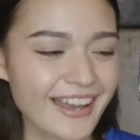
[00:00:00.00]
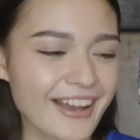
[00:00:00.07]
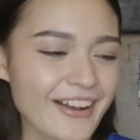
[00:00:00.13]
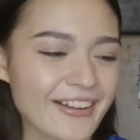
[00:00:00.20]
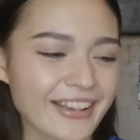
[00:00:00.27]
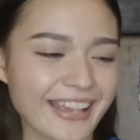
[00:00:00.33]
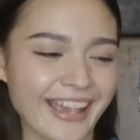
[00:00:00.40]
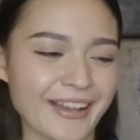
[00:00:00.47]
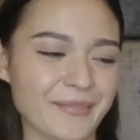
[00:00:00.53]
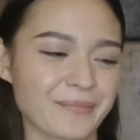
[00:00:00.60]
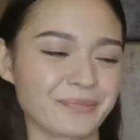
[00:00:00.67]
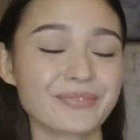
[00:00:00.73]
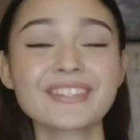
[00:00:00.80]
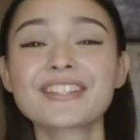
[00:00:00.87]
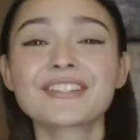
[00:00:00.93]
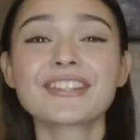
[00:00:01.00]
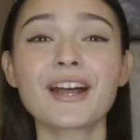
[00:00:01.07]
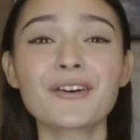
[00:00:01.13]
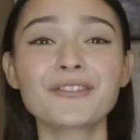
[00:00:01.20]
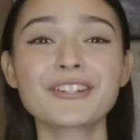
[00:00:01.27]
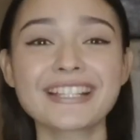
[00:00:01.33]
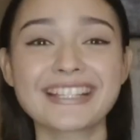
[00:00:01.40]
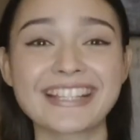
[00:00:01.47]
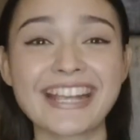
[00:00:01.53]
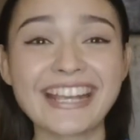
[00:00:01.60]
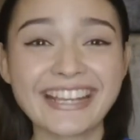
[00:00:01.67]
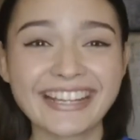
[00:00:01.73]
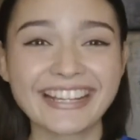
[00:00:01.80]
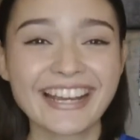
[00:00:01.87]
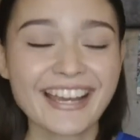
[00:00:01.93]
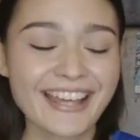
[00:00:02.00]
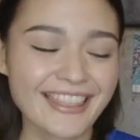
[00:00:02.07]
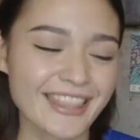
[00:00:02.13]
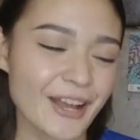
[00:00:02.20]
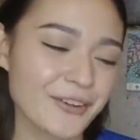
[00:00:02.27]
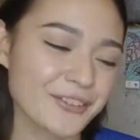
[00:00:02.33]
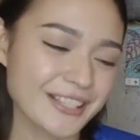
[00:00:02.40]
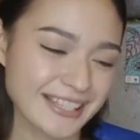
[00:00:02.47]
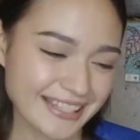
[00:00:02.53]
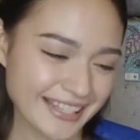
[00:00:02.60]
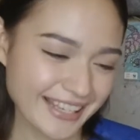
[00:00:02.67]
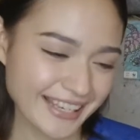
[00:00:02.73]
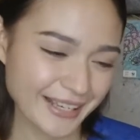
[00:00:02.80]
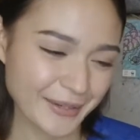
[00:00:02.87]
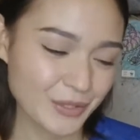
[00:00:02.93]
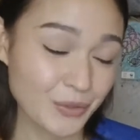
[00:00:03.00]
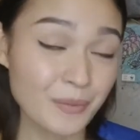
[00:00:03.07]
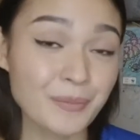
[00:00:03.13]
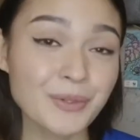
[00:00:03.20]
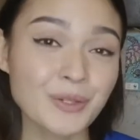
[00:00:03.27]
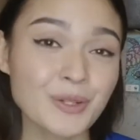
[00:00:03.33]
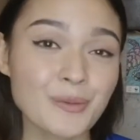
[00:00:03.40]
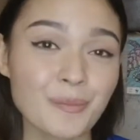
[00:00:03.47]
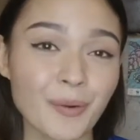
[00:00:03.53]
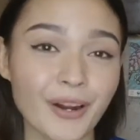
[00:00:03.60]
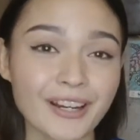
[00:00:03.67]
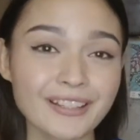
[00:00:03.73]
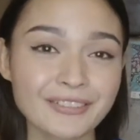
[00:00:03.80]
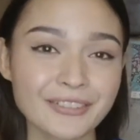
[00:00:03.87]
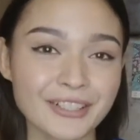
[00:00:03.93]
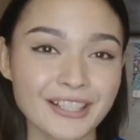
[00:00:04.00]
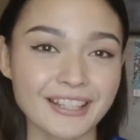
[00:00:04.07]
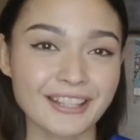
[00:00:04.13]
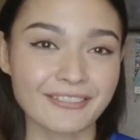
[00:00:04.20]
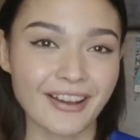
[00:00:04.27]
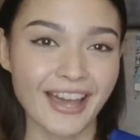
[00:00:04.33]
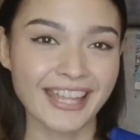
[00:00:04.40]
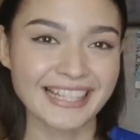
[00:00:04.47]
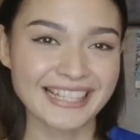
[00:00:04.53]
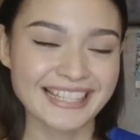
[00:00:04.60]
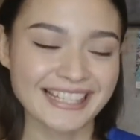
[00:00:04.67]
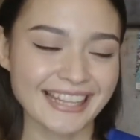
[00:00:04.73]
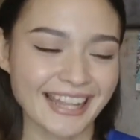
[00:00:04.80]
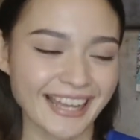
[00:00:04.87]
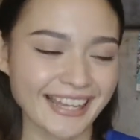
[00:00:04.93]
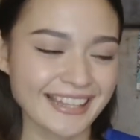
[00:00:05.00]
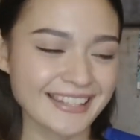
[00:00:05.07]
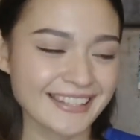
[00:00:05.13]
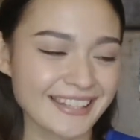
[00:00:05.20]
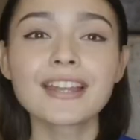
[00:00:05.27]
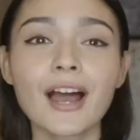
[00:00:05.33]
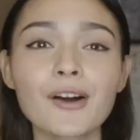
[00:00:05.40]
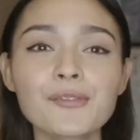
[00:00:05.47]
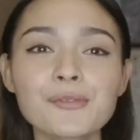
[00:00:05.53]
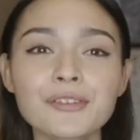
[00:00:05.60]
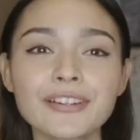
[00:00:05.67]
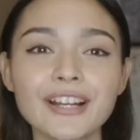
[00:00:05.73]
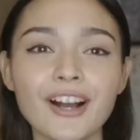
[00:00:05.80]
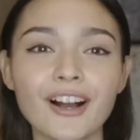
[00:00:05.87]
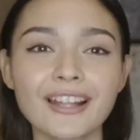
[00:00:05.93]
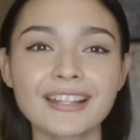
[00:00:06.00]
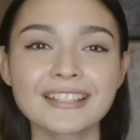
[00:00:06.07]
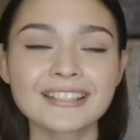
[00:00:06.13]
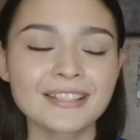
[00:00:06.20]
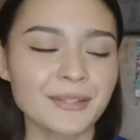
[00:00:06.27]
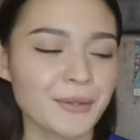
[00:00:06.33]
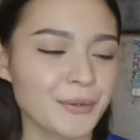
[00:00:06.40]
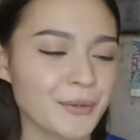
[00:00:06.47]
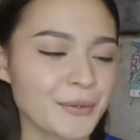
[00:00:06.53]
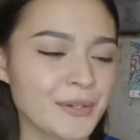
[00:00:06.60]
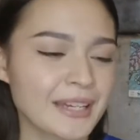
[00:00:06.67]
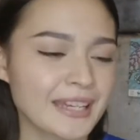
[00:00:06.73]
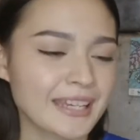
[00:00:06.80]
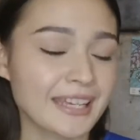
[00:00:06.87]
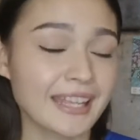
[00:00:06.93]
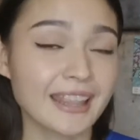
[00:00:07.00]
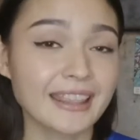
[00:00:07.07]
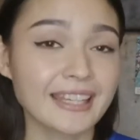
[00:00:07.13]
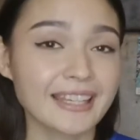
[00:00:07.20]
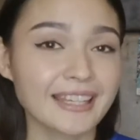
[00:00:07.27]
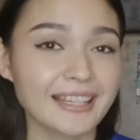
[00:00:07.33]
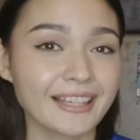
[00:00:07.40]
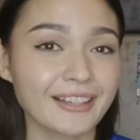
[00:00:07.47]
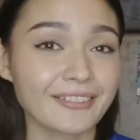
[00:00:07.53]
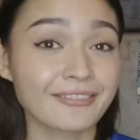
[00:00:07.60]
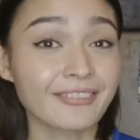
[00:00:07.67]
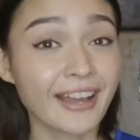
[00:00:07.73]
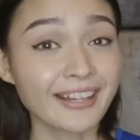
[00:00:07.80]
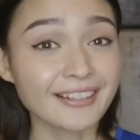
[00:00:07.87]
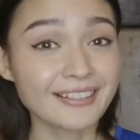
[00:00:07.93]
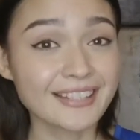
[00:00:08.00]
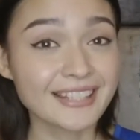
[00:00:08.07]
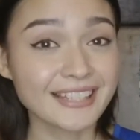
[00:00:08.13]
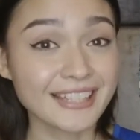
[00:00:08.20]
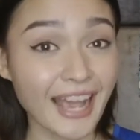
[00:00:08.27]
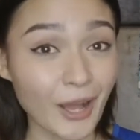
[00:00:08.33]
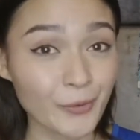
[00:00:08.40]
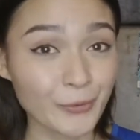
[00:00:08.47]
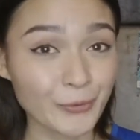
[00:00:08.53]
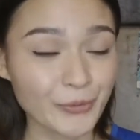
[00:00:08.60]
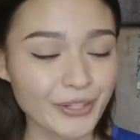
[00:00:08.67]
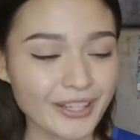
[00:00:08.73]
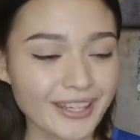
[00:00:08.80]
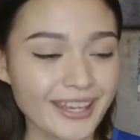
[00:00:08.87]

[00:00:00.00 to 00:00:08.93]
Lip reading: Okay, so that was the swimsuit part for the finals night. Now moving on to the finals gown.